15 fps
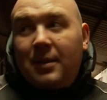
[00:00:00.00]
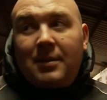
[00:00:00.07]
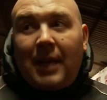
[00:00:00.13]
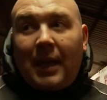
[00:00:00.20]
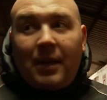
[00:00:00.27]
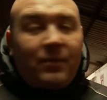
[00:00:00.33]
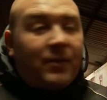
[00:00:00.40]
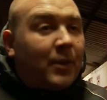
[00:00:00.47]

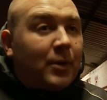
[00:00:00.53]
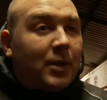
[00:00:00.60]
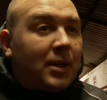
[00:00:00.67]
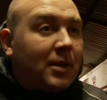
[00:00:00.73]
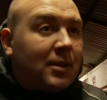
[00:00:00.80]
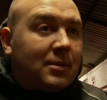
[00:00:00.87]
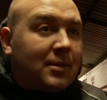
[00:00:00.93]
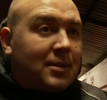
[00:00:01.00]
Danny filled in,
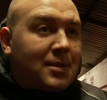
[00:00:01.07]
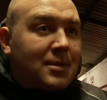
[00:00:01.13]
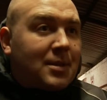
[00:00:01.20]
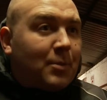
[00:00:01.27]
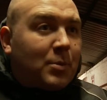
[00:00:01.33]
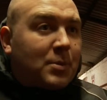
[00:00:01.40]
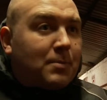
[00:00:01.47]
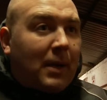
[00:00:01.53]
and as I
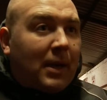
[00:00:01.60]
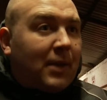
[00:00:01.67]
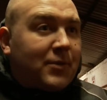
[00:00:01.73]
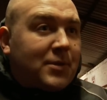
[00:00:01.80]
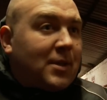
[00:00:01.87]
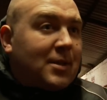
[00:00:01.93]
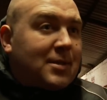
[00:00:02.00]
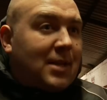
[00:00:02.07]
said, was
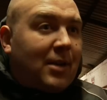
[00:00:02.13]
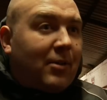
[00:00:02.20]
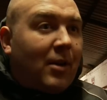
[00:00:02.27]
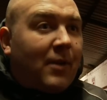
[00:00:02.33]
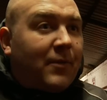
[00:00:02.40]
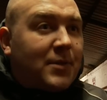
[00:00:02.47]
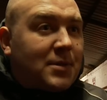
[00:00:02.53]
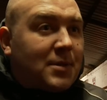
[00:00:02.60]
magnificent at centre
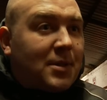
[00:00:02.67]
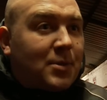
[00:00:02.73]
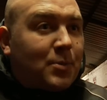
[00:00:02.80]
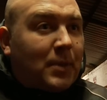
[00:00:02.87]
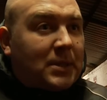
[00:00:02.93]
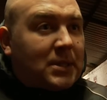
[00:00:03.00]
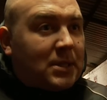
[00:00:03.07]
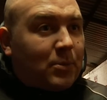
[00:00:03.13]
half as
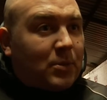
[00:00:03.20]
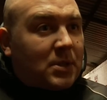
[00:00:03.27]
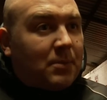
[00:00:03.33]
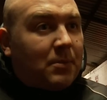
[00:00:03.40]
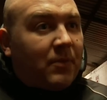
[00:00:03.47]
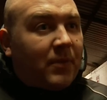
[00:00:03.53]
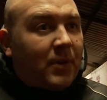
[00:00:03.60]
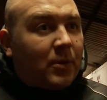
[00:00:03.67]
much as he was
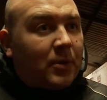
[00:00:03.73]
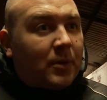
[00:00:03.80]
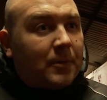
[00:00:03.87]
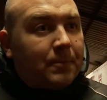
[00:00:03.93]
in midfield.